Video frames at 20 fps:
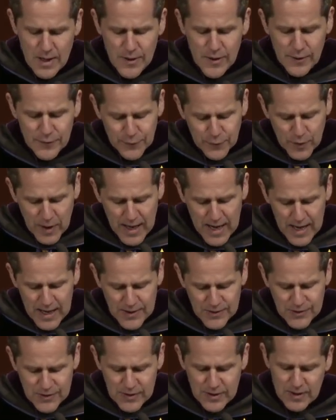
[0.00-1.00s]
The
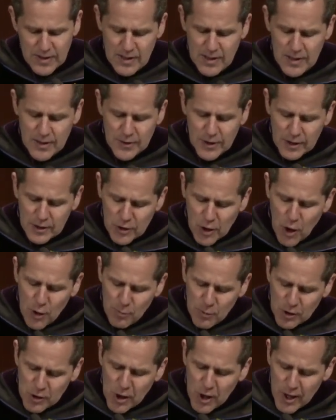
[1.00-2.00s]
phrase, "The
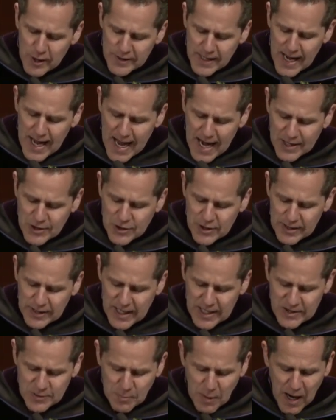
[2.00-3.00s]
global call to action
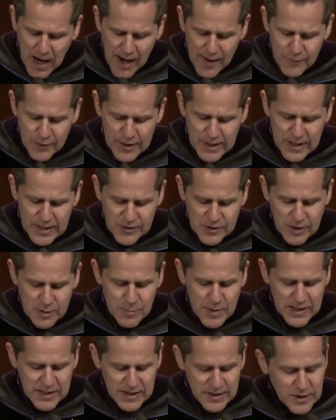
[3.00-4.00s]
against poverty is
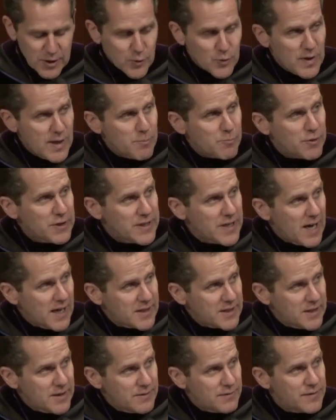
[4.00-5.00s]
committed to
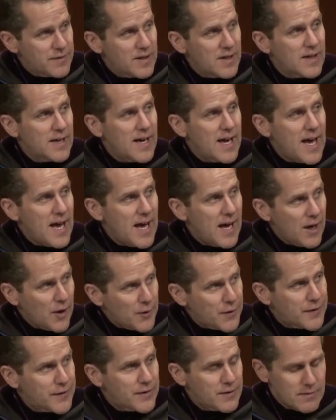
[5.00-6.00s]
reproductive
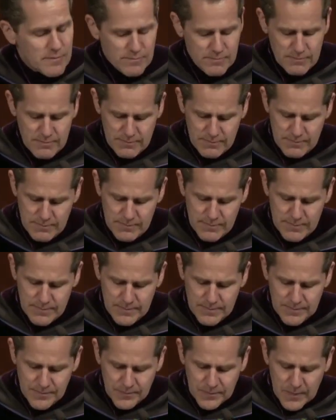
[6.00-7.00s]
health."
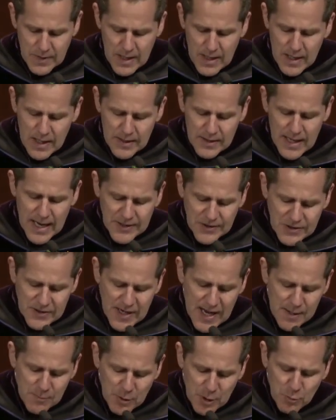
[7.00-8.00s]
That
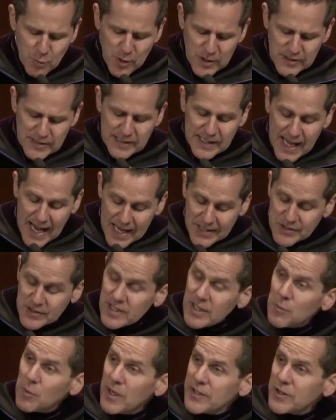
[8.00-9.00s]
statement was less
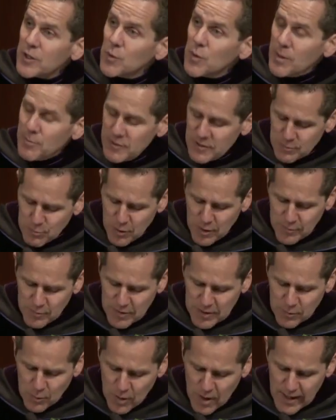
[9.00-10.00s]
than what the women's
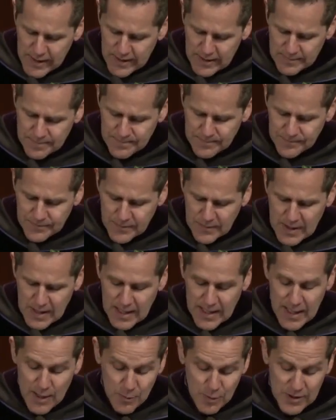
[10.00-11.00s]
movement wanted.
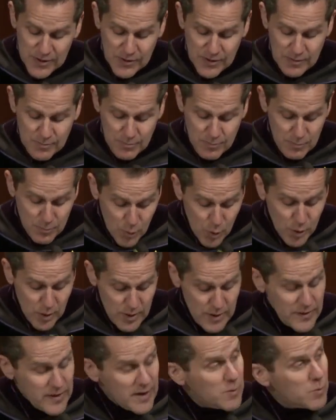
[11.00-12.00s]
It was
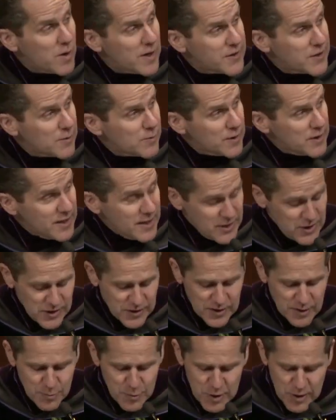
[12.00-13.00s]
more than what the
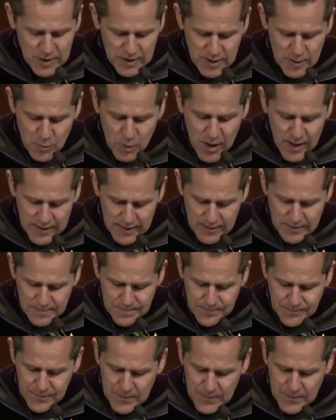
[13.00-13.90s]
religious community wanted.